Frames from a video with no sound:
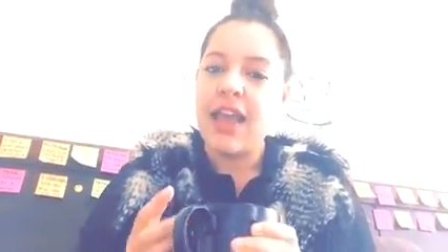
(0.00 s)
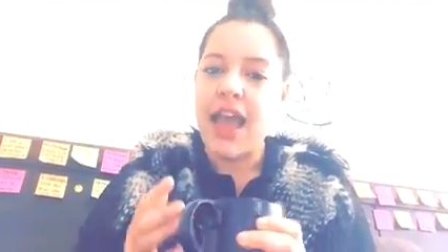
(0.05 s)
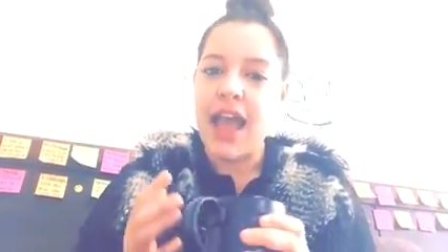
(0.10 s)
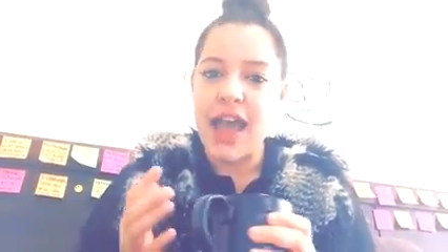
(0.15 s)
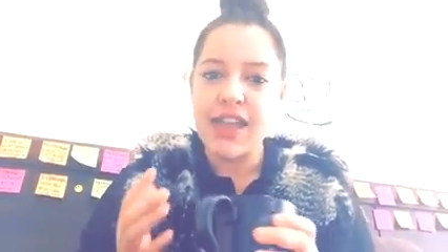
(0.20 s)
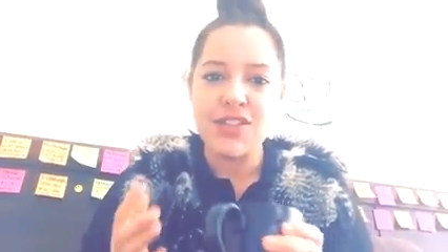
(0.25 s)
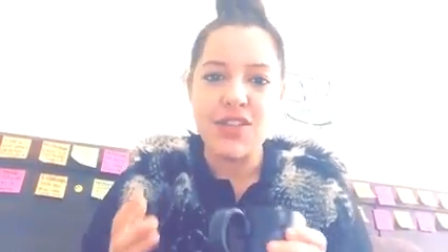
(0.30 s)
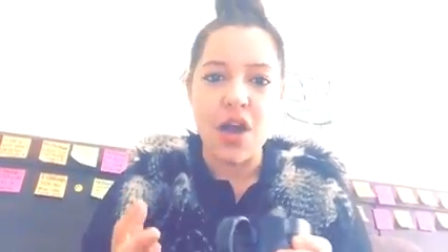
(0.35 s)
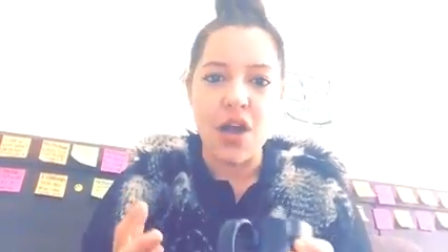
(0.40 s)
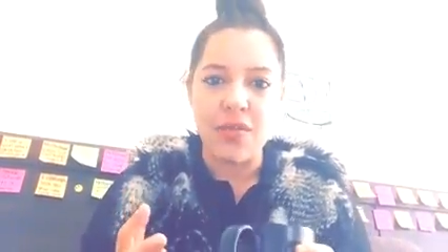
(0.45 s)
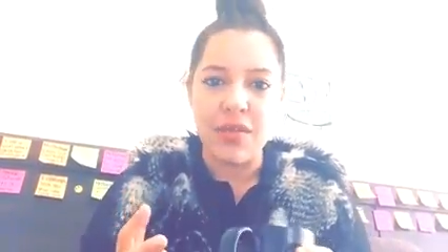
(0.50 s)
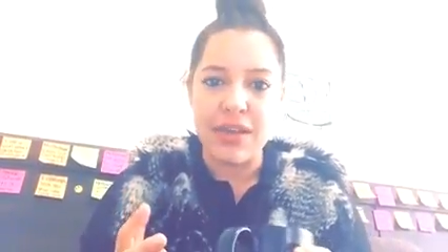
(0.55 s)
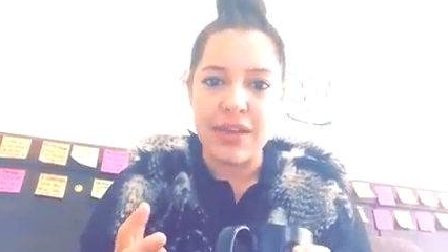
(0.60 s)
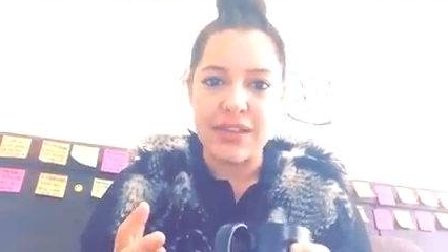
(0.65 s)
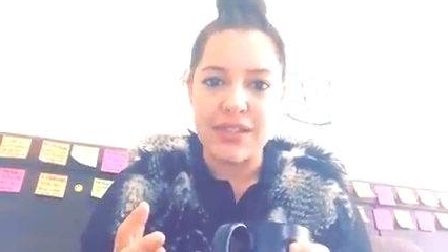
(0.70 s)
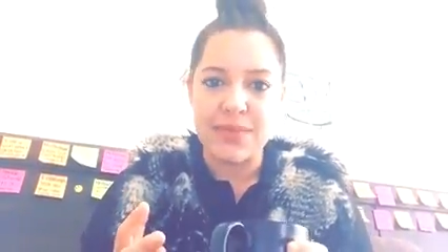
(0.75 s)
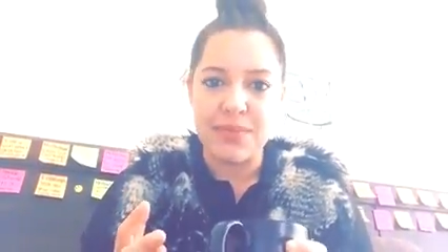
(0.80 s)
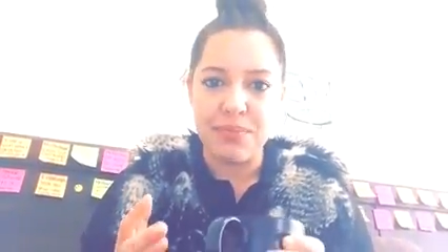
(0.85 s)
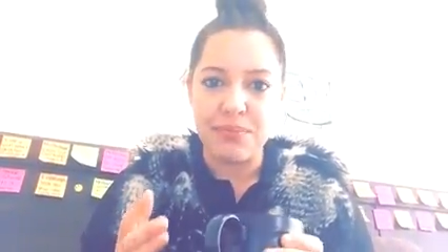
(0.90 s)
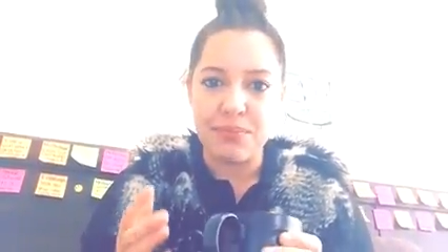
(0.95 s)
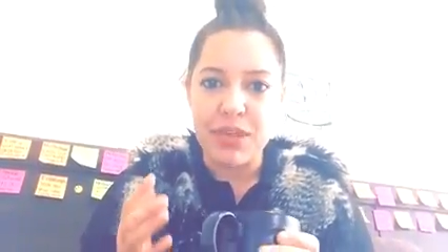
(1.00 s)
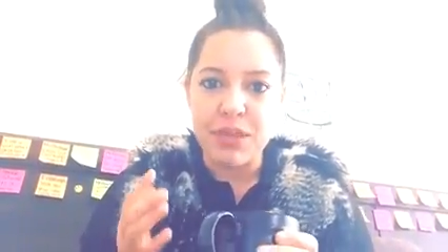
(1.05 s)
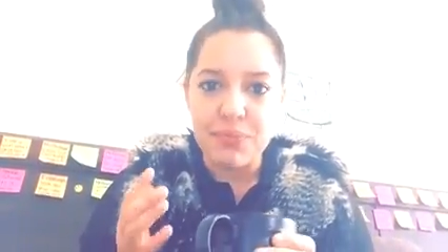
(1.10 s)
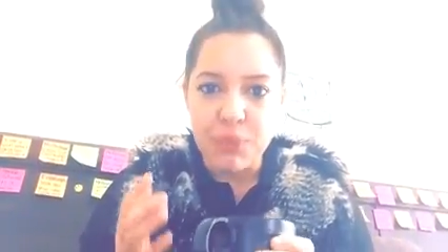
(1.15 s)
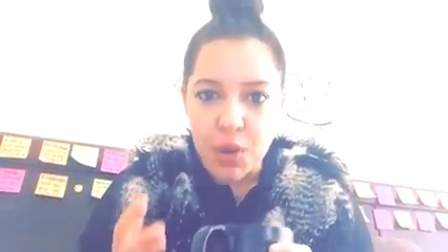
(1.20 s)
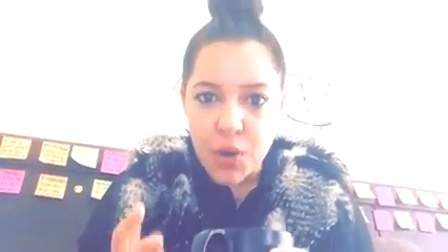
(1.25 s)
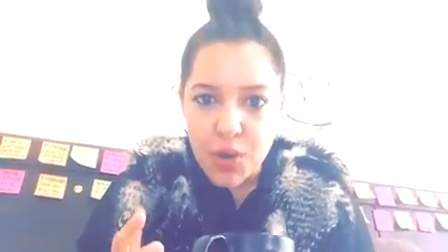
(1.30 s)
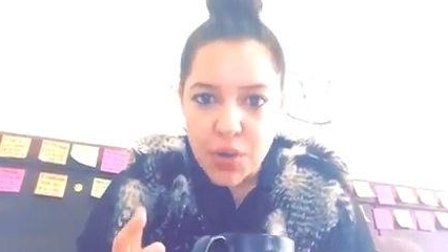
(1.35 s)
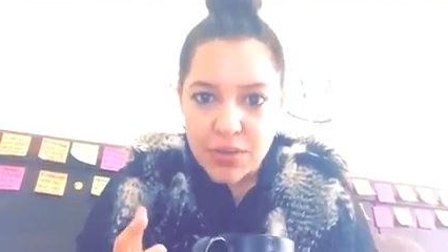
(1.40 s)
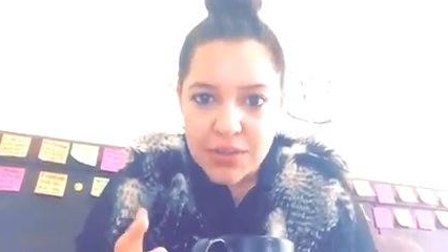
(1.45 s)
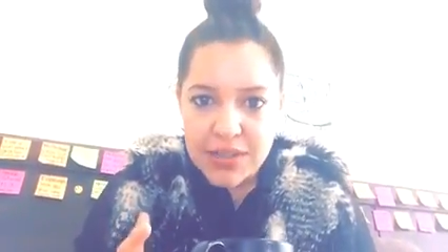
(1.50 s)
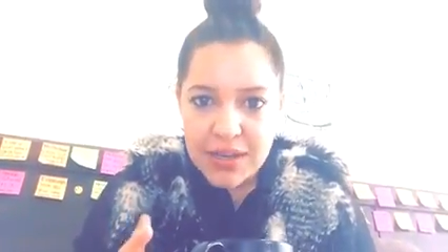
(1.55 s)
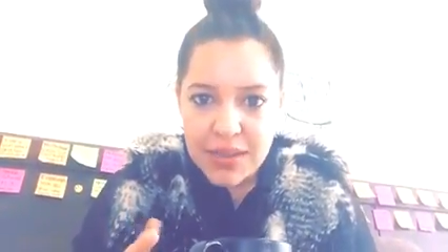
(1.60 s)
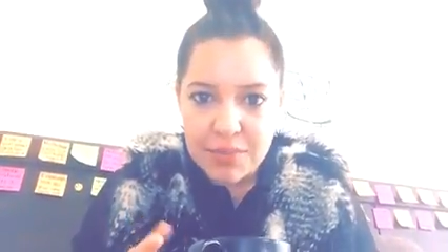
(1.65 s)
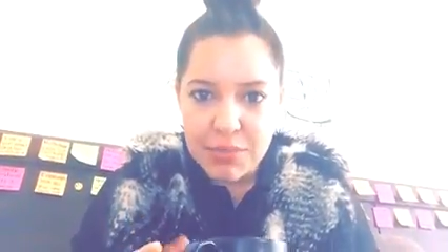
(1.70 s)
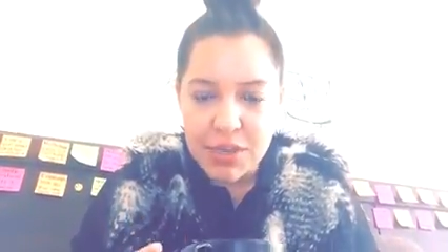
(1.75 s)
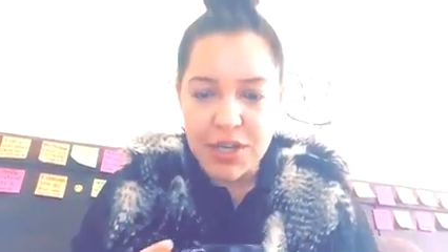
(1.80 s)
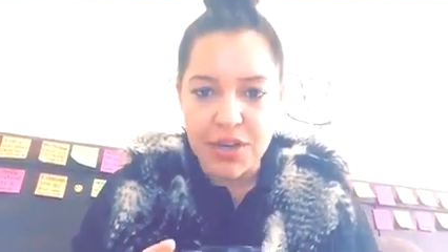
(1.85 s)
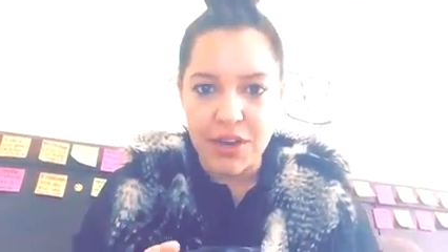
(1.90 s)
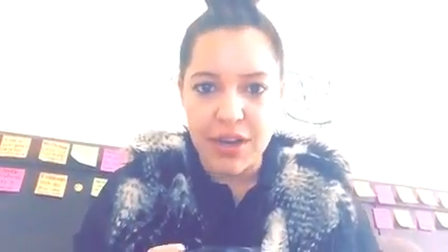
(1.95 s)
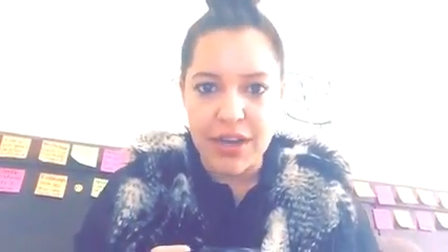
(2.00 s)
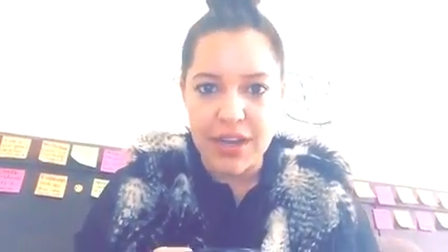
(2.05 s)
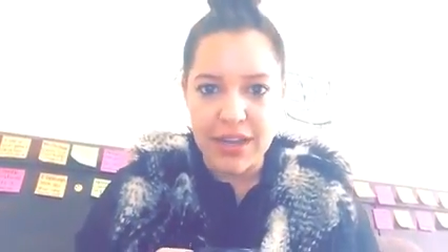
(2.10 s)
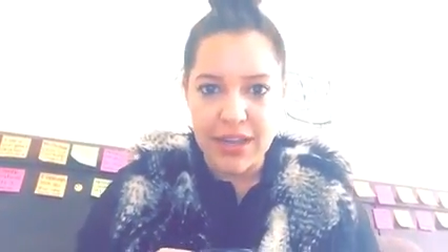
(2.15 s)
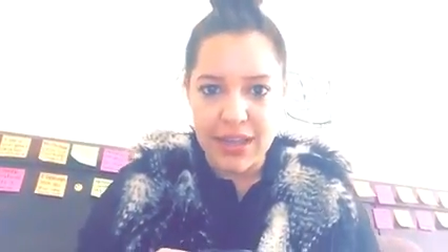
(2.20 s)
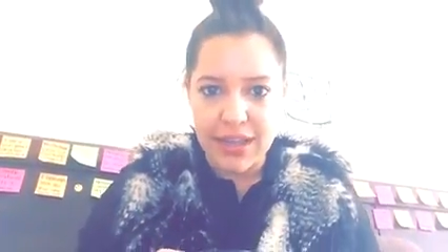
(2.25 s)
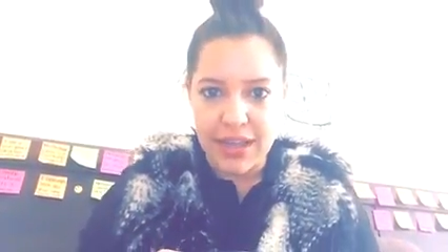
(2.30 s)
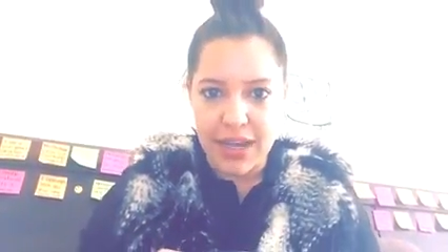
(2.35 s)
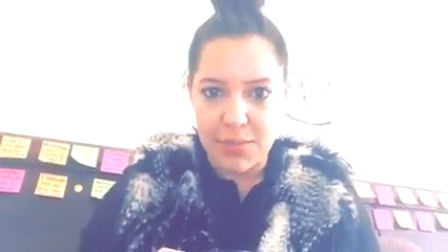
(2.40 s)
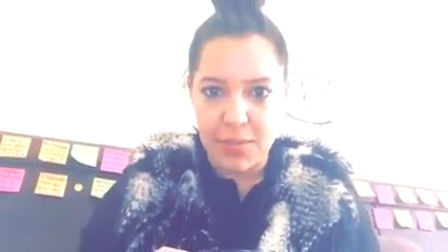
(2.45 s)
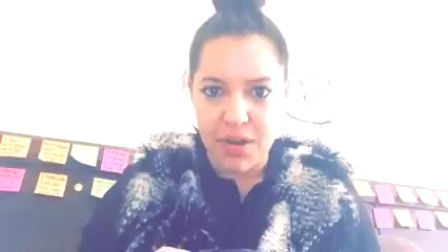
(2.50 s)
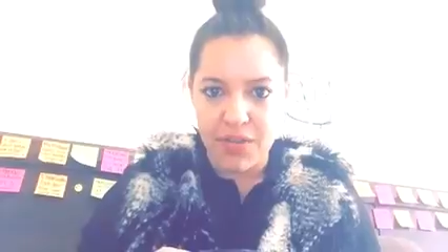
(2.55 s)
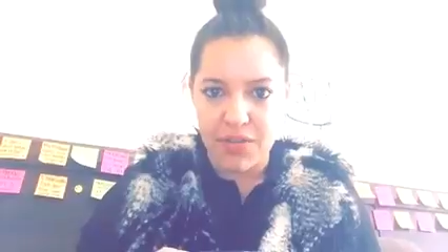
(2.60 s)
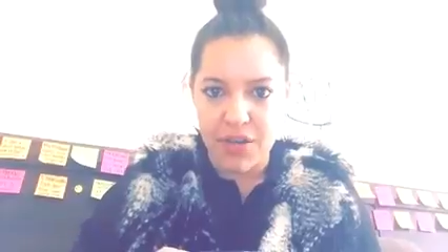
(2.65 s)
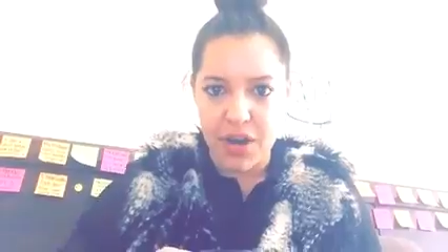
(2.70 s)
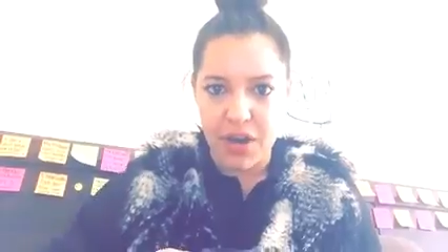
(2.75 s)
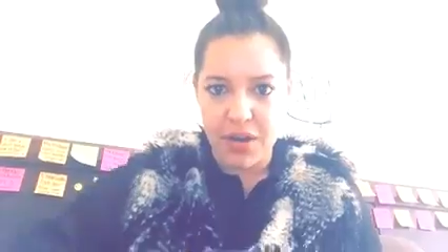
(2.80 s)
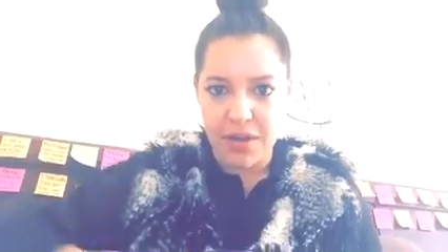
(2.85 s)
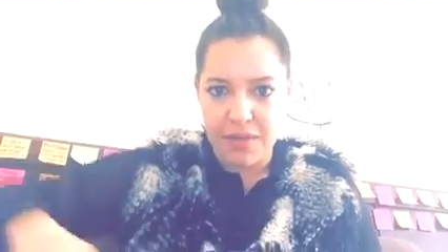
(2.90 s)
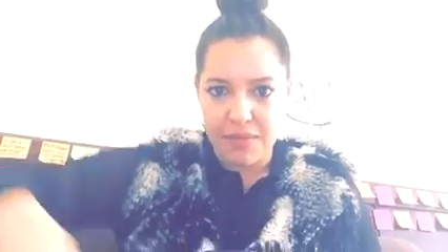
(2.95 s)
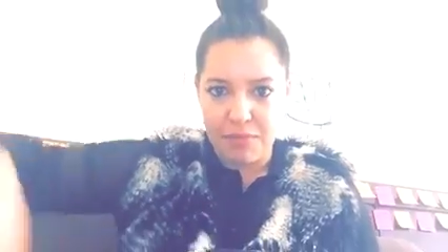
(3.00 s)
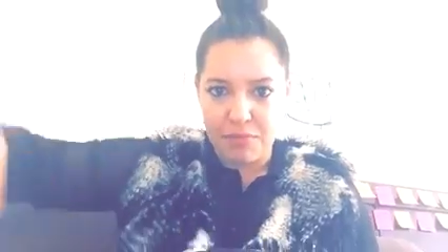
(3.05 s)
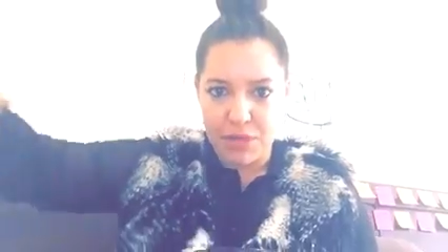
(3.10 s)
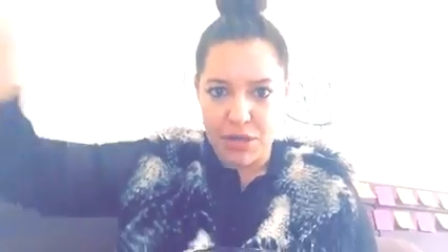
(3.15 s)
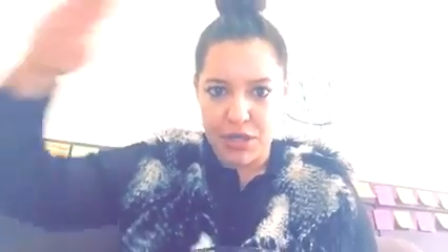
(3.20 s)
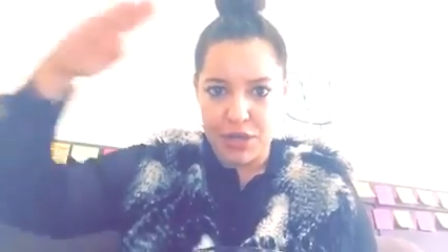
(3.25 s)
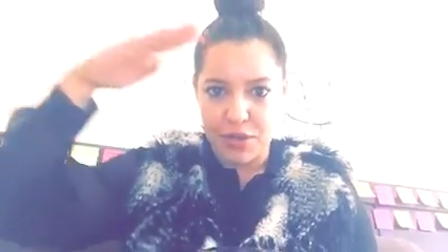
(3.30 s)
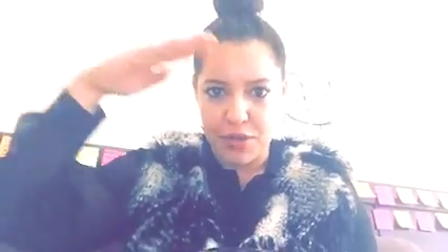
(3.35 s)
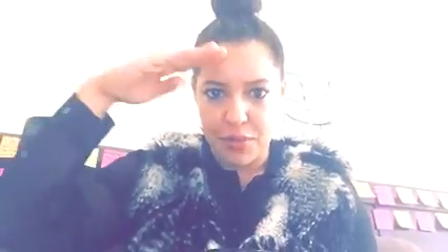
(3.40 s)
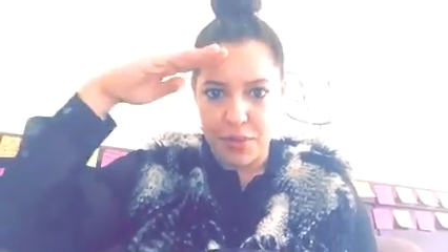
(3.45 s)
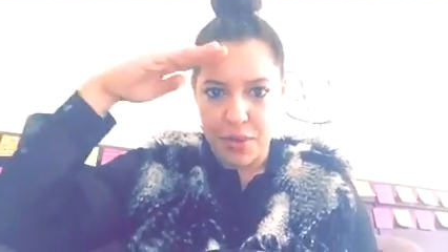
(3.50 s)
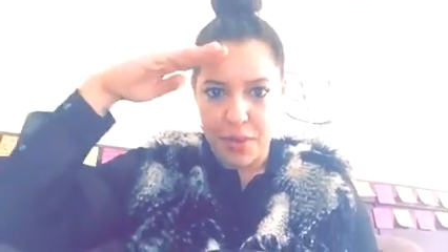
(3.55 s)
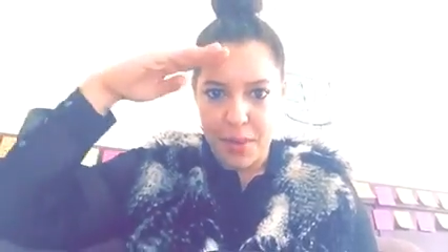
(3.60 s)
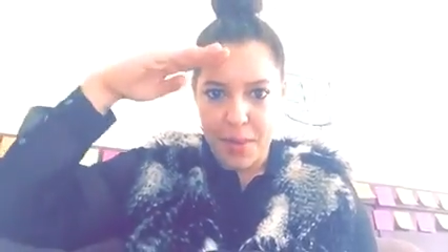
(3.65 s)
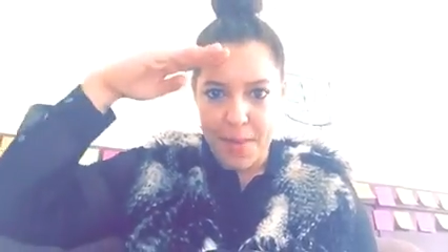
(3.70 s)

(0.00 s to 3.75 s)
As always, be bold, be great, and above all, be you.